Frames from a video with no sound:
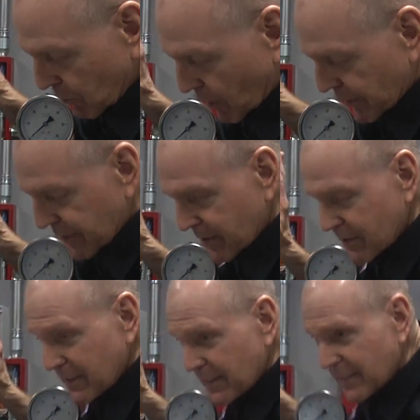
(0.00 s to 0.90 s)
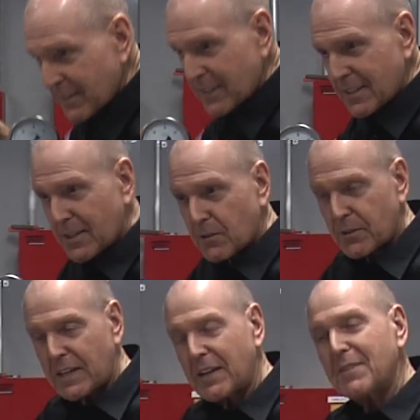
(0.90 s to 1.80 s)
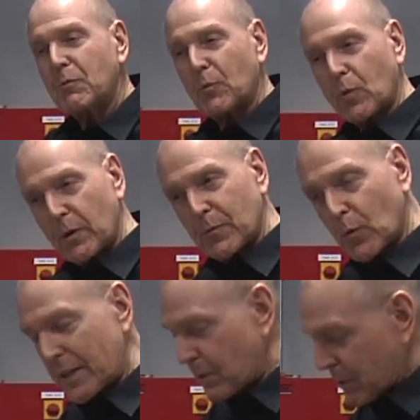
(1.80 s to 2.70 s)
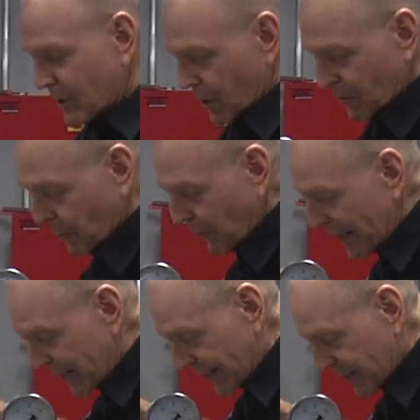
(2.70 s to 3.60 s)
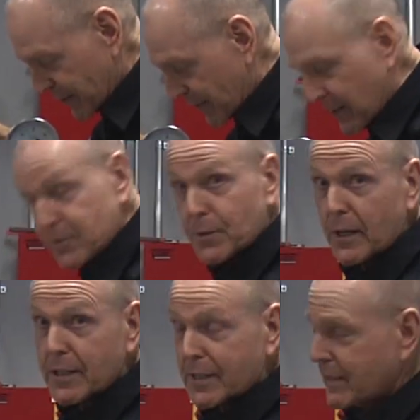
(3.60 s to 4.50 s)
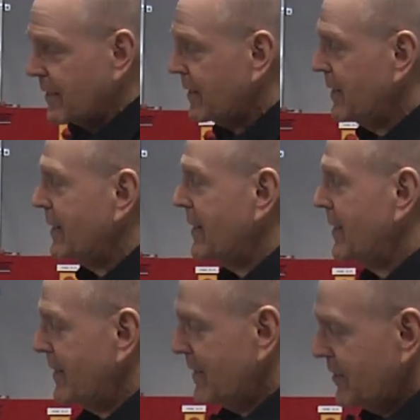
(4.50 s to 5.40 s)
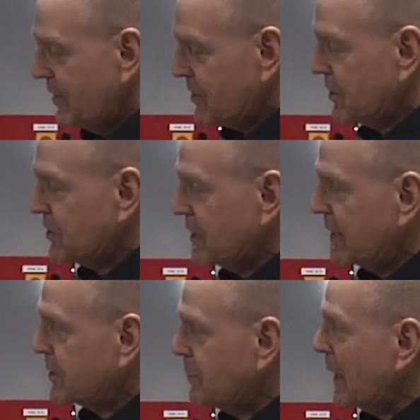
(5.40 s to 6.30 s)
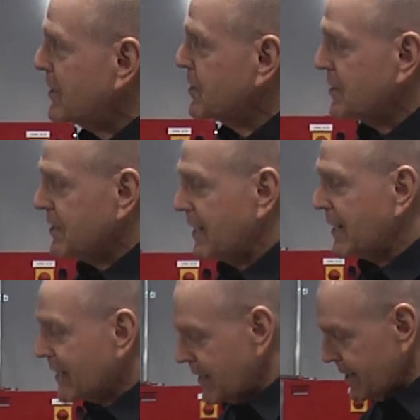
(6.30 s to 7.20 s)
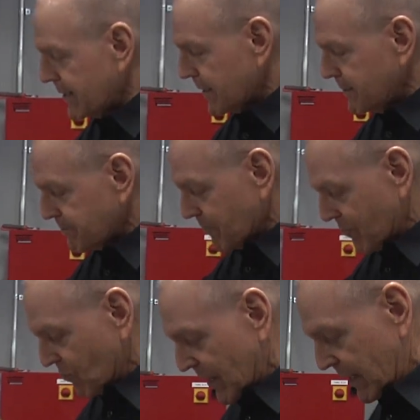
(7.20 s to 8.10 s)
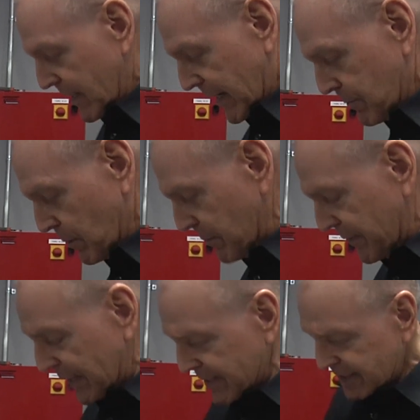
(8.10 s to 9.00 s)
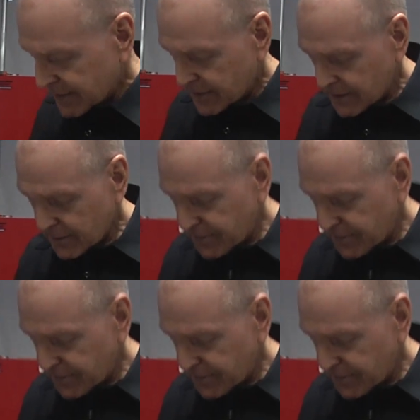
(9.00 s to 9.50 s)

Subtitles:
water, you know, the what you would call the radiator in a truck. This is the expansion tank here. And what we've got down on the